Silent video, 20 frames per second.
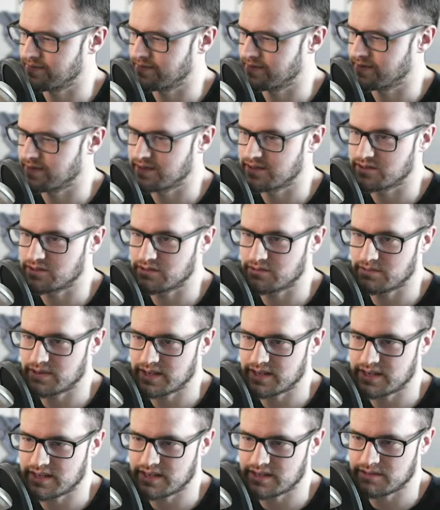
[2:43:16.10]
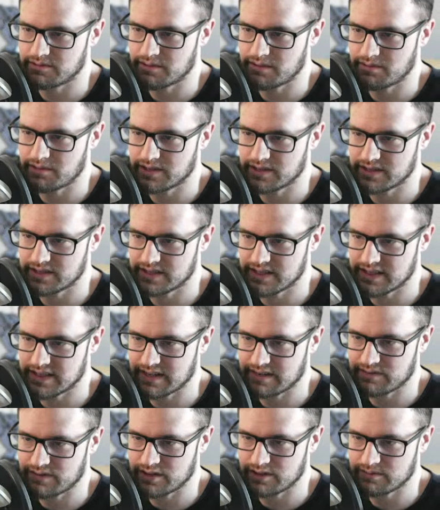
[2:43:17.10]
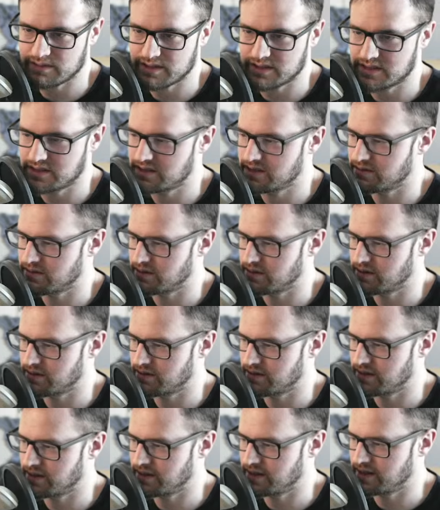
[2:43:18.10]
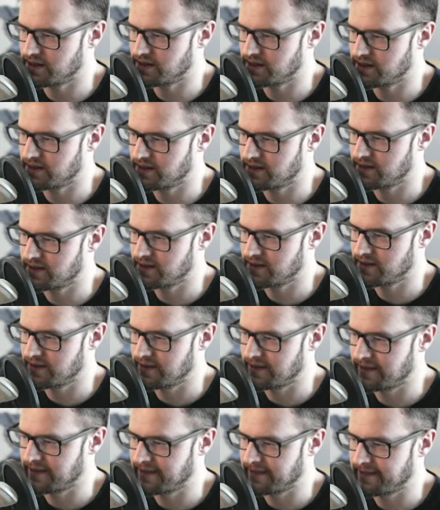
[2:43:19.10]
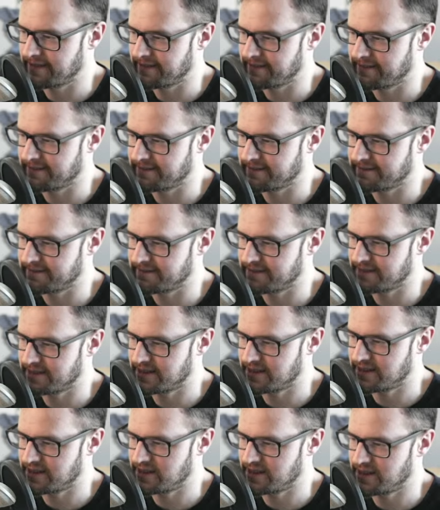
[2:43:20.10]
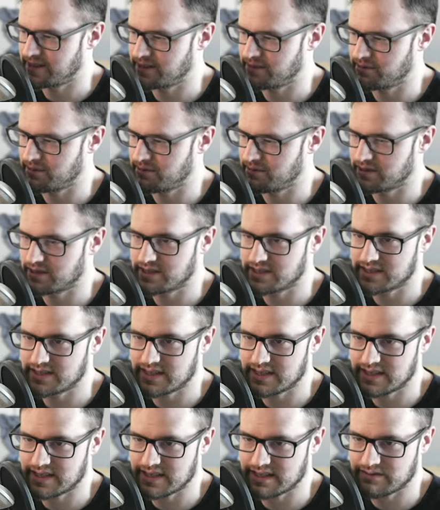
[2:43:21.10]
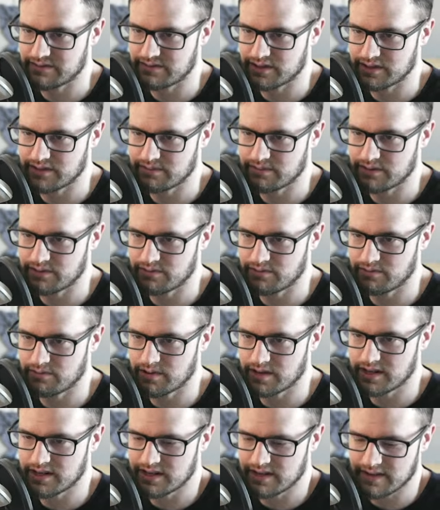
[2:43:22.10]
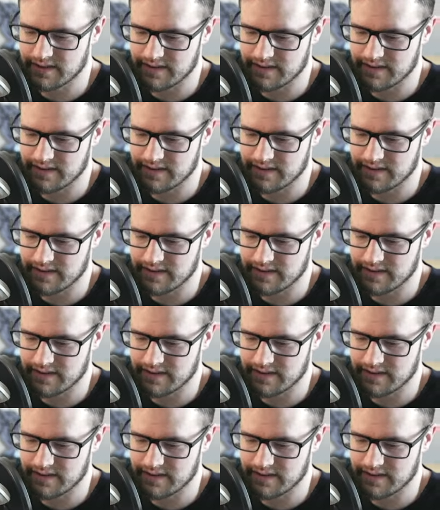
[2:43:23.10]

So right here, we want to set that volume to 0. And then right here, we want to set that volume to 1.